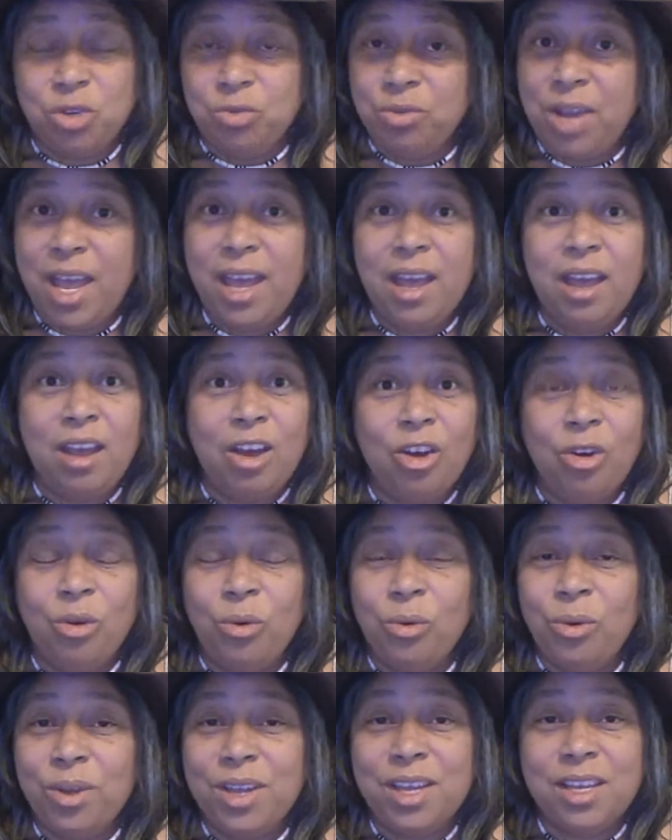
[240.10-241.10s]

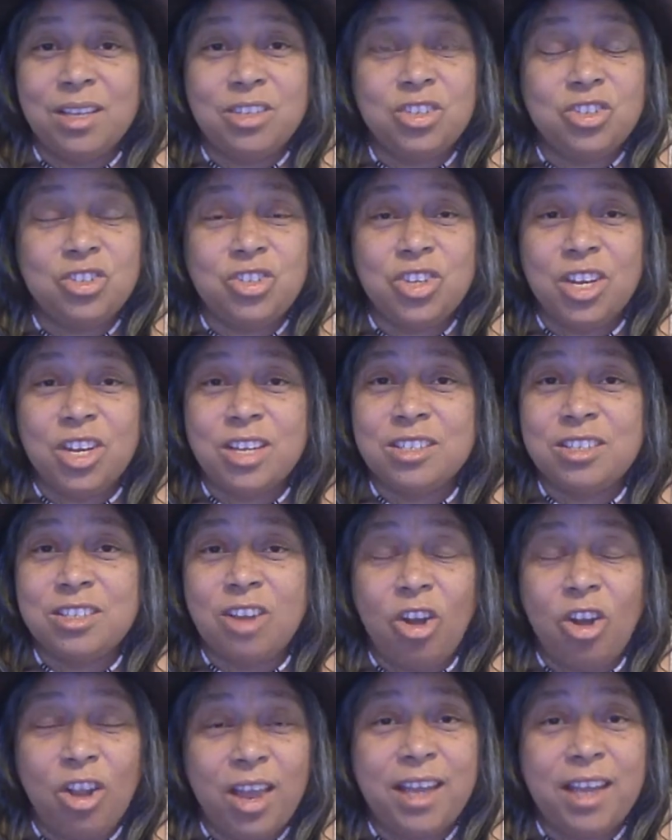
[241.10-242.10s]
now, it's just
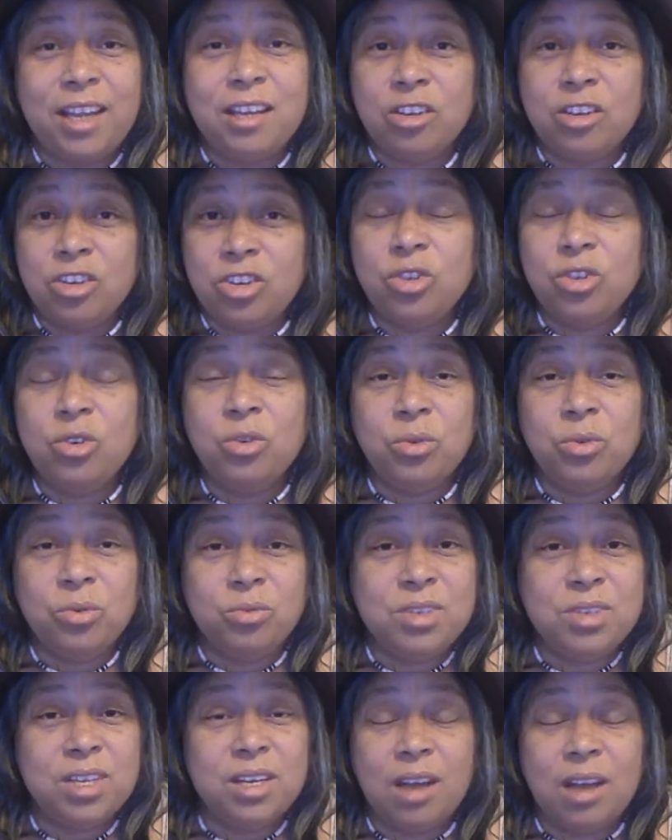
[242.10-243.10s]
all I can do
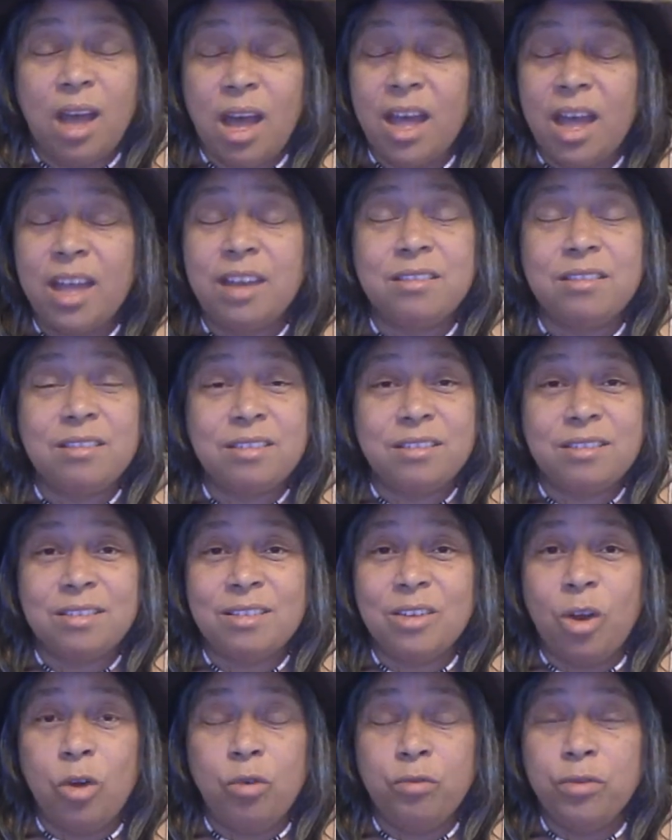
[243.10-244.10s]
to not
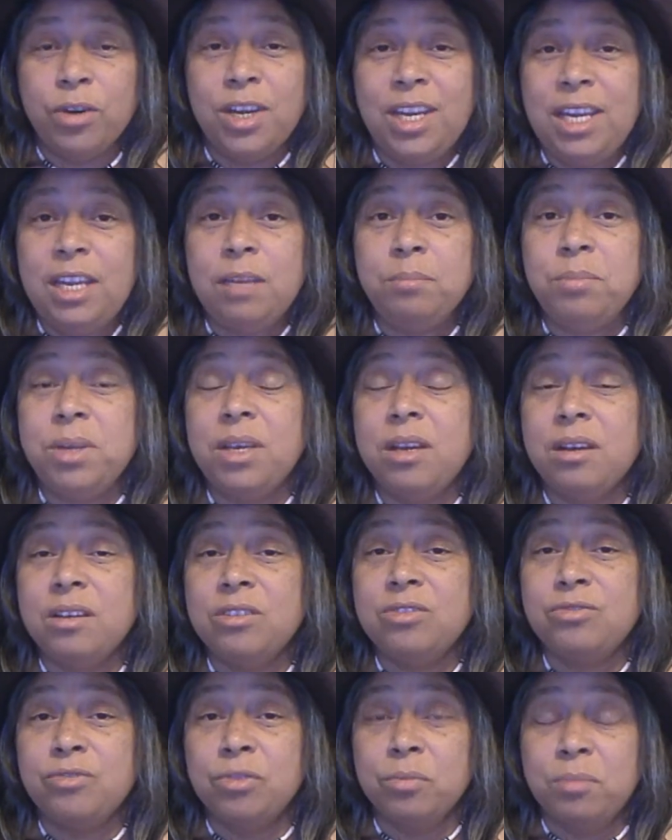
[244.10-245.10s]
overeat,
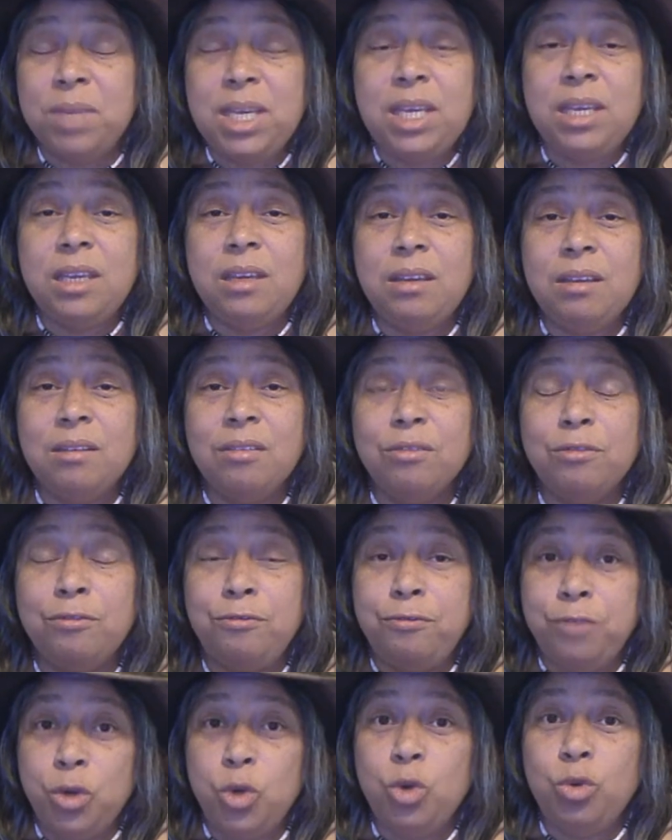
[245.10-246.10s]
because for me,
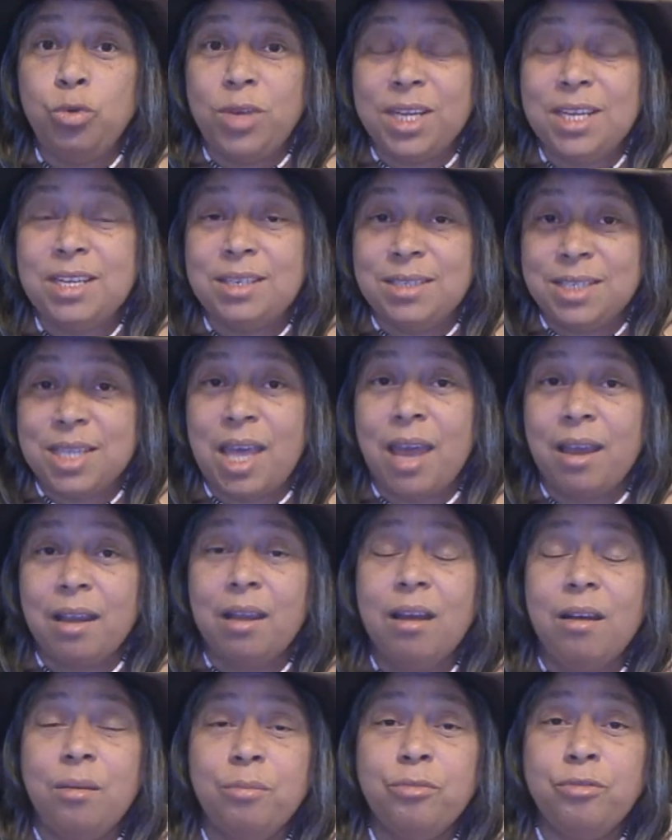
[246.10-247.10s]
food is that
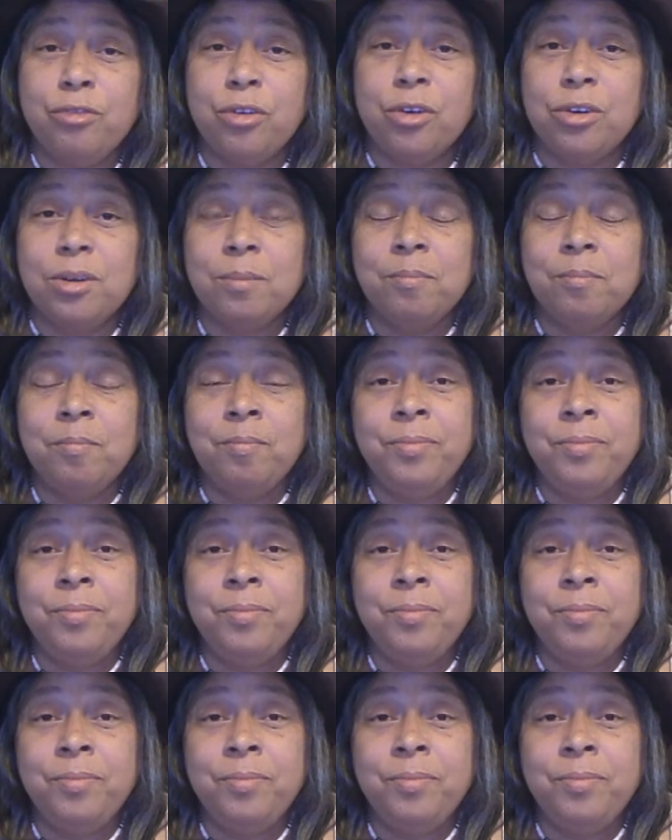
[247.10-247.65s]
comfort.